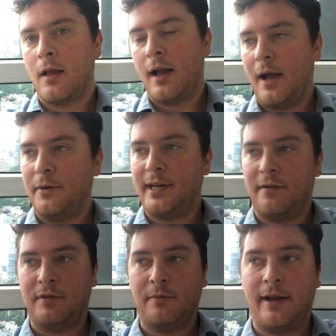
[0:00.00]
would
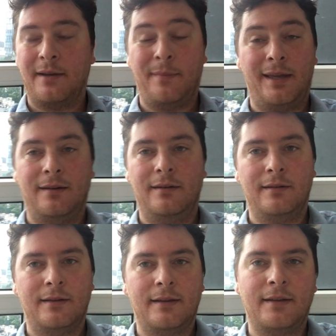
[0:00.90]
definitely recommend
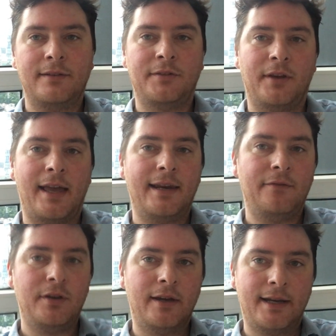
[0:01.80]
to any of
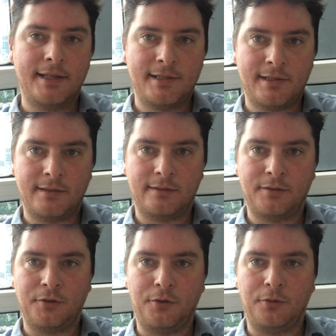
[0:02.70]
you guys
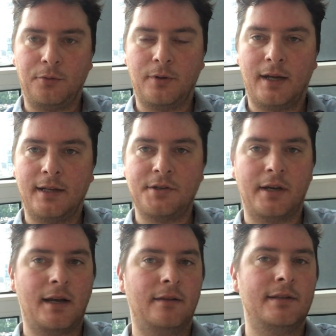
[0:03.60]
to check
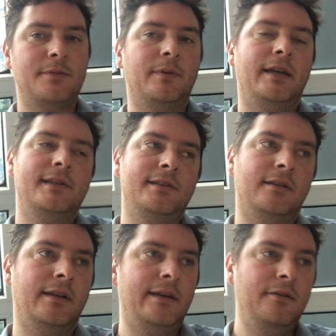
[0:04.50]
out this place to
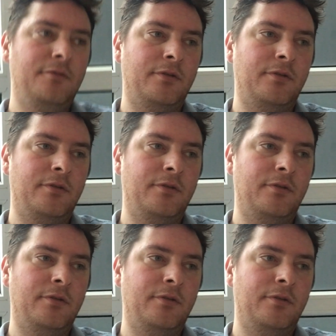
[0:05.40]
live.